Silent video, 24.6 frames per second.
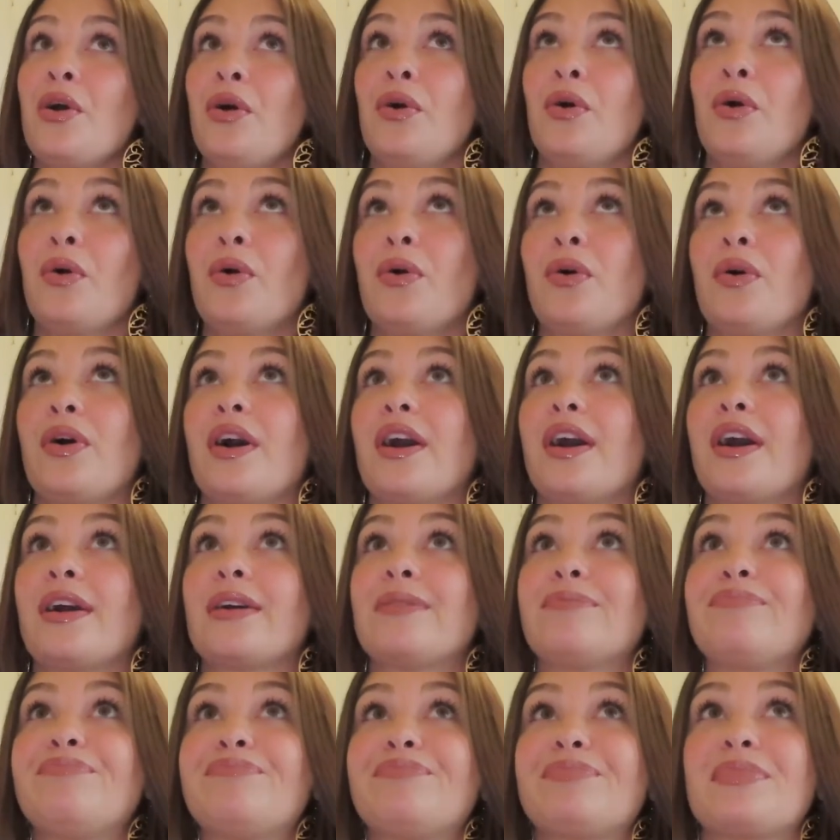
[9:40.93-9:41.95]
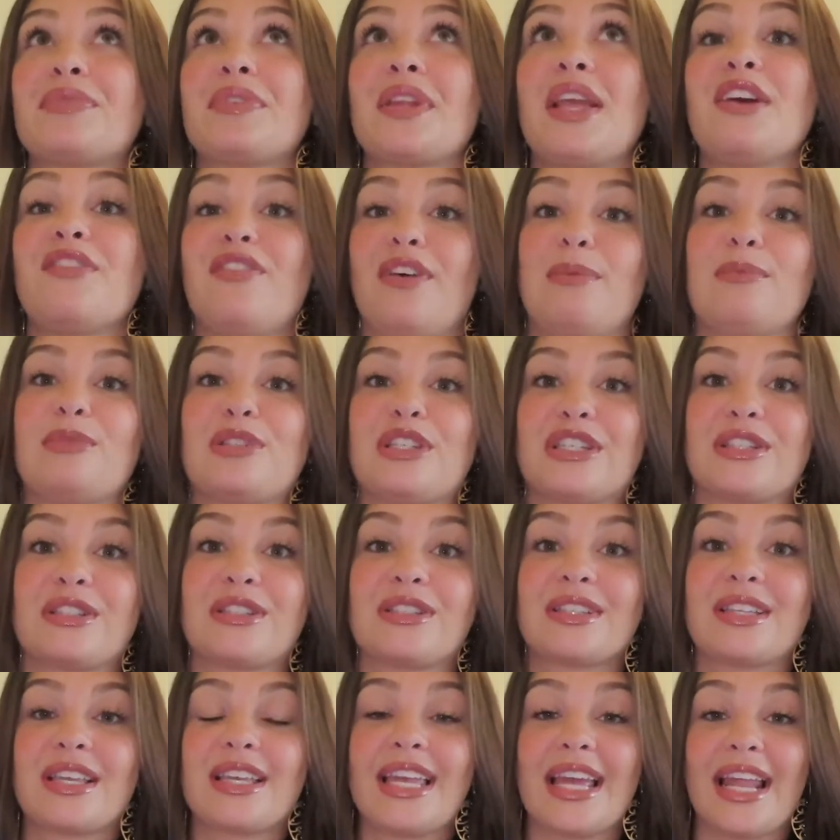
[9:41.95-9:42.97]
or if I'm just
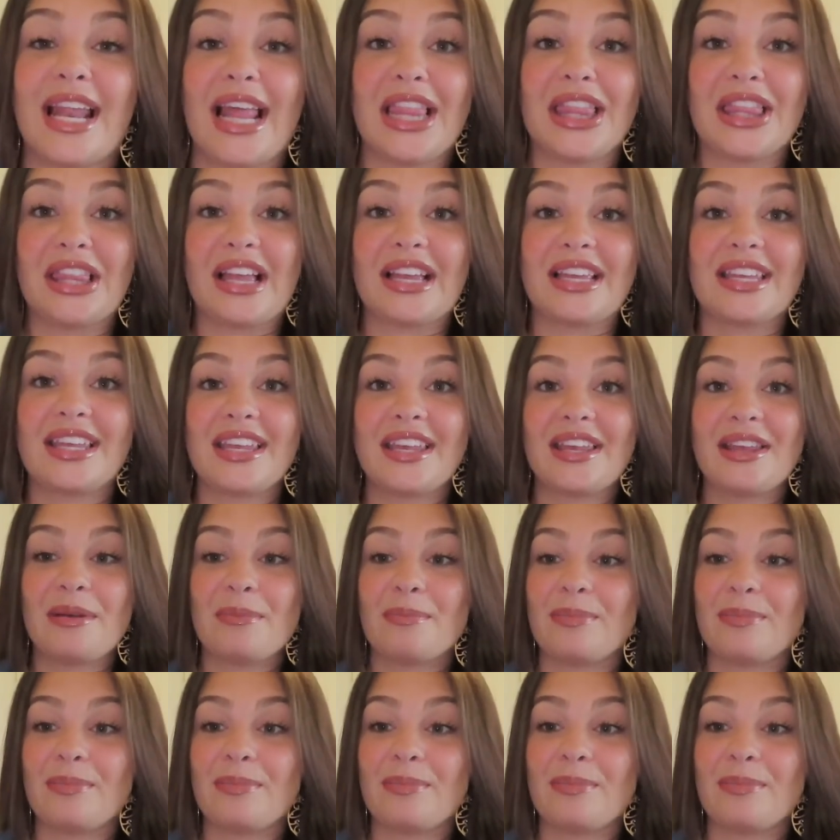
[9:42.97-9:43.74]
getting lucky,